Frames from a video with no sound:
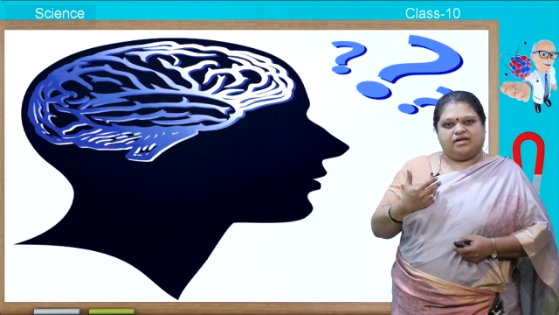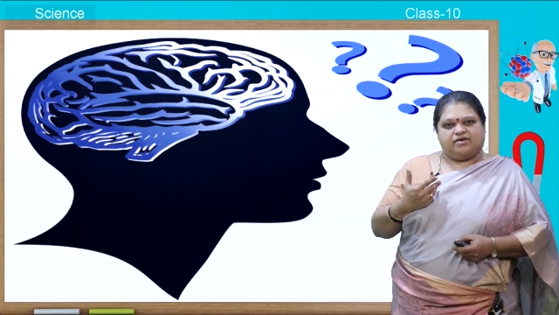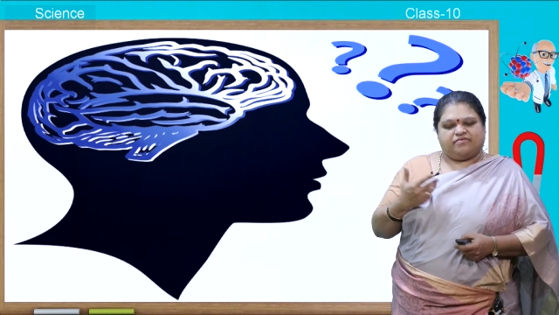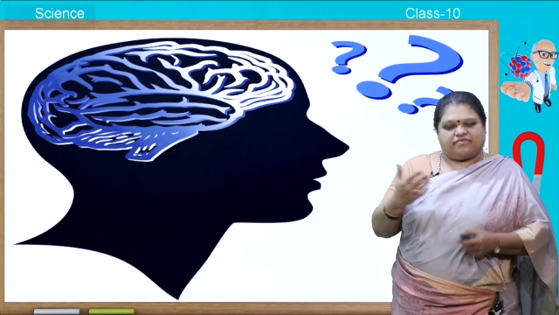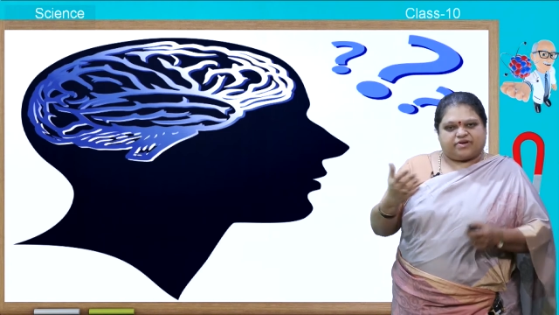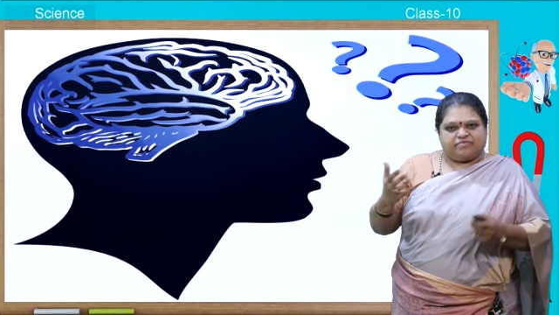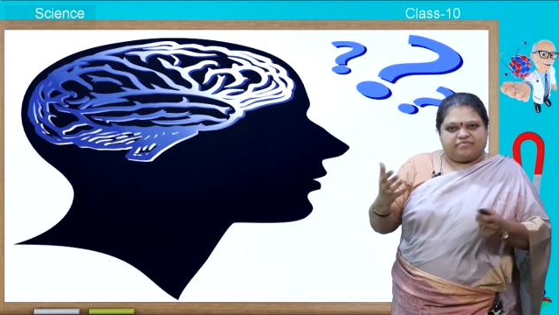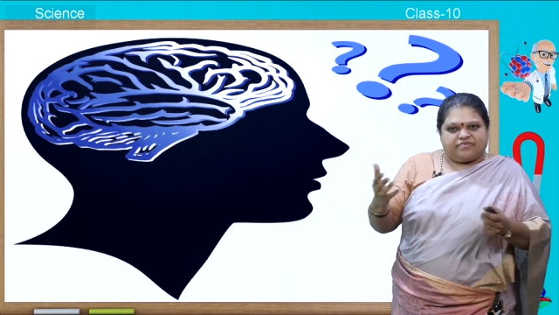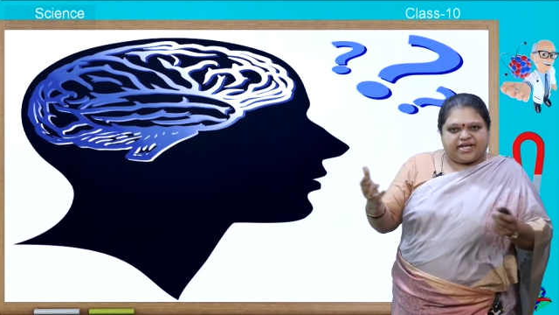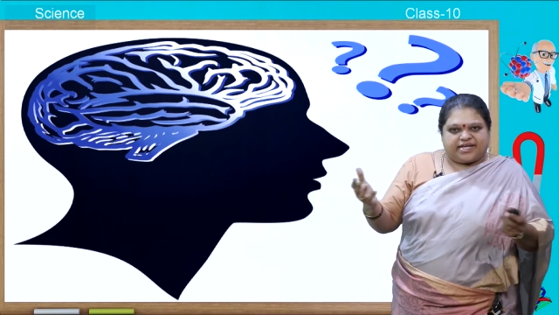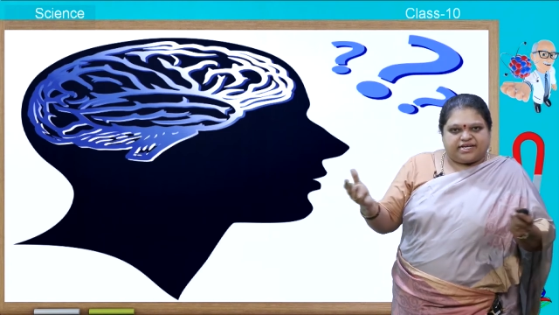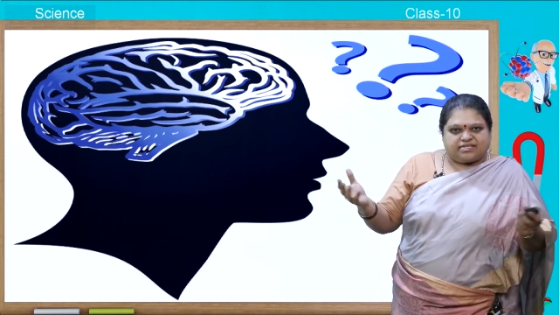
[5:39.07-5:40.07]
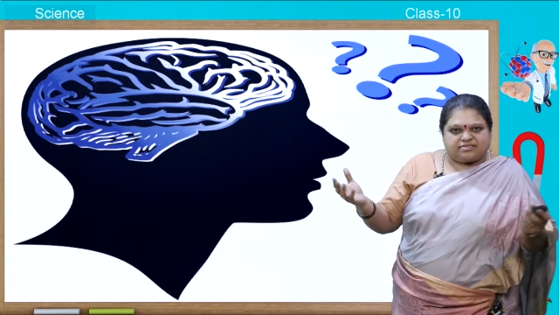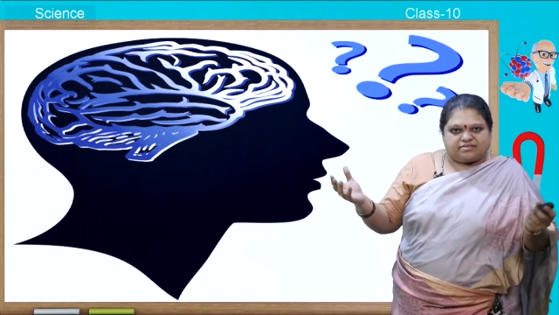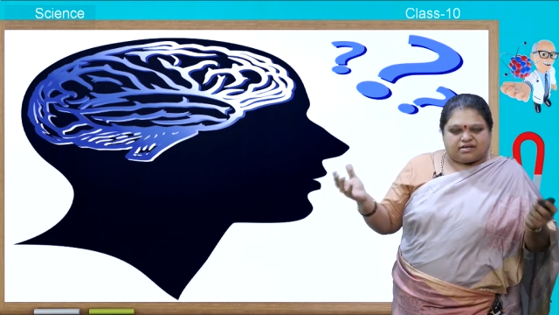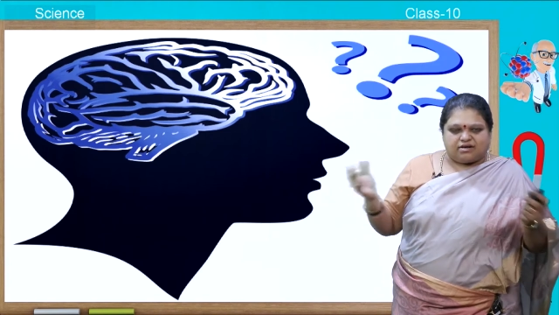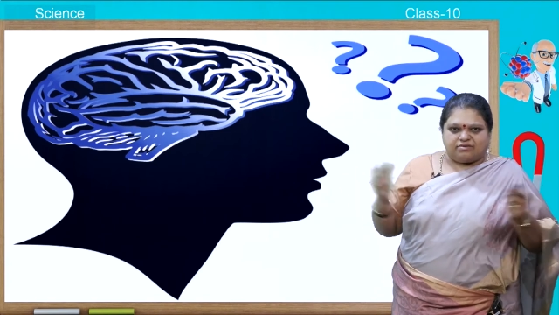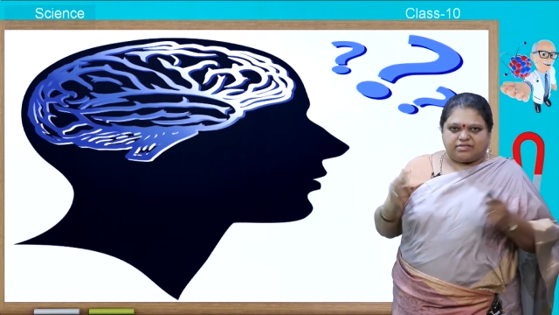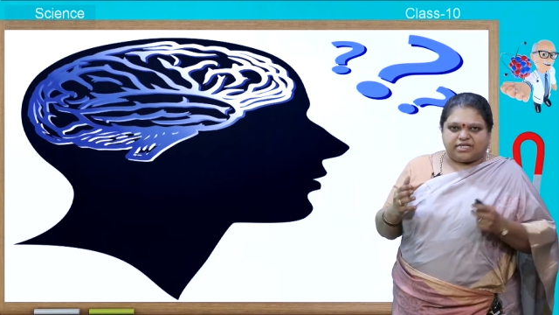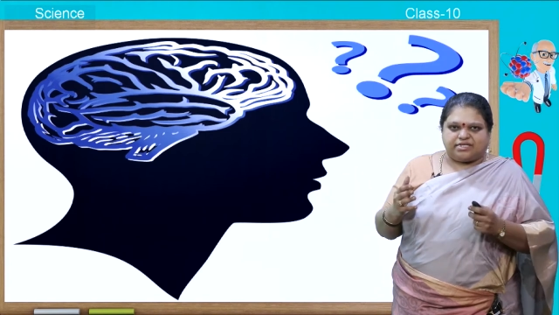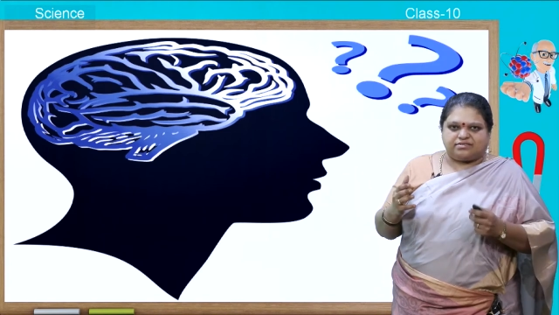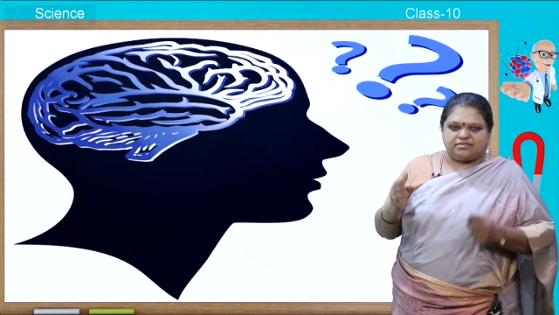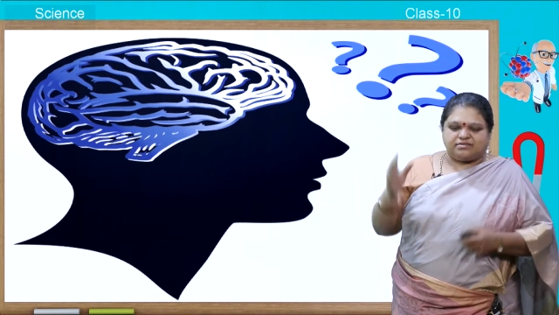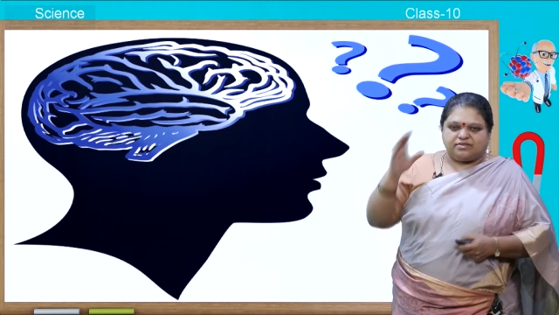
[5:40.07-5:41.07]
from various
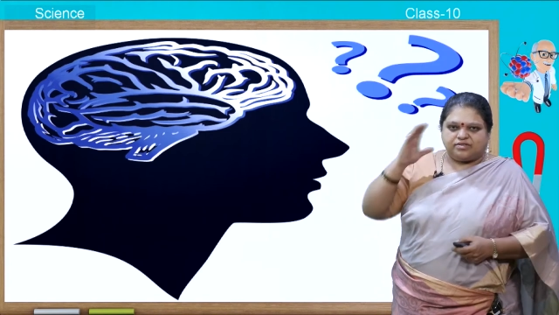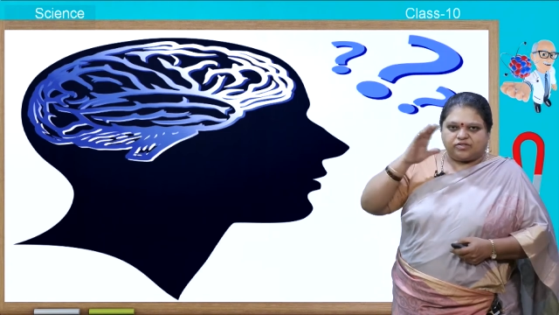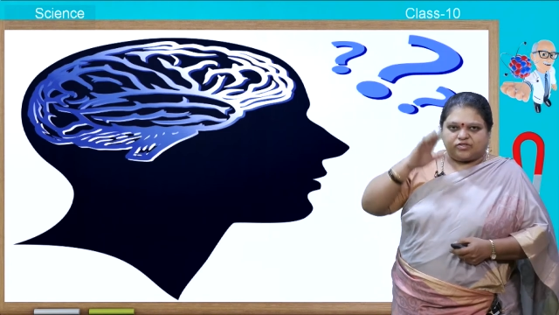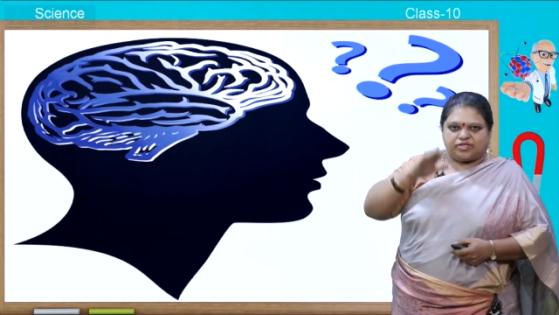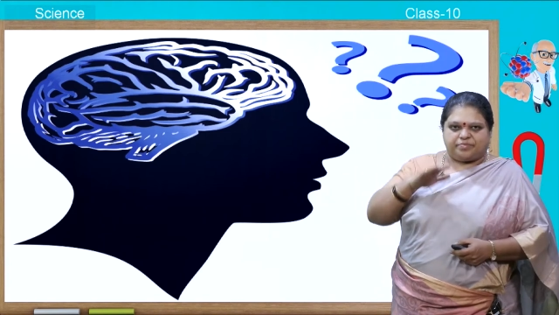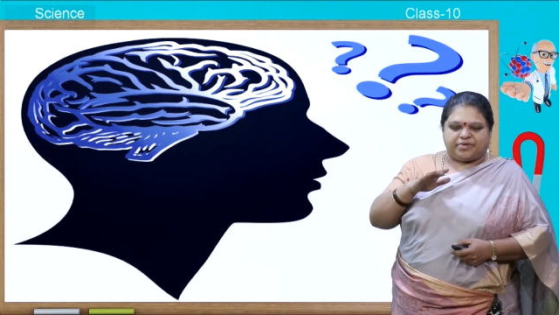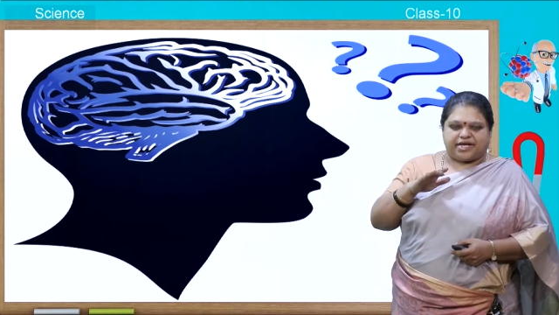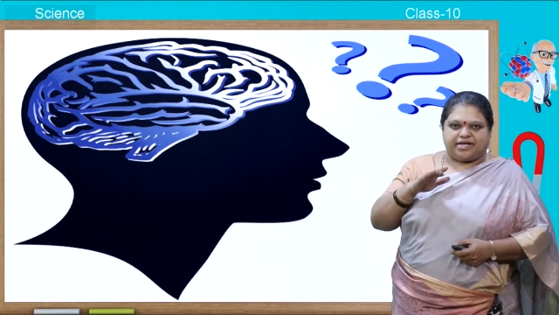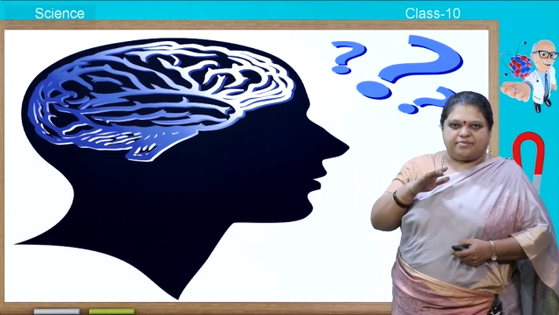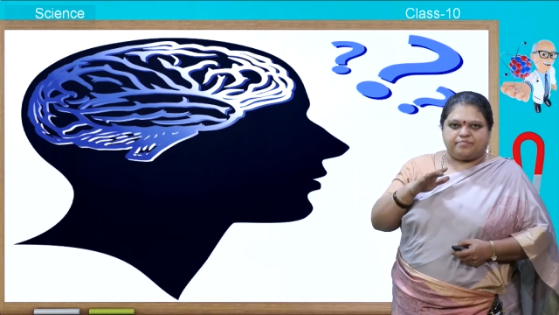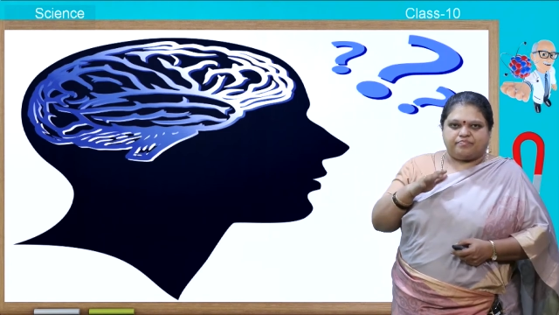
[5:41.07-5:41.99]
surroundings to the brain.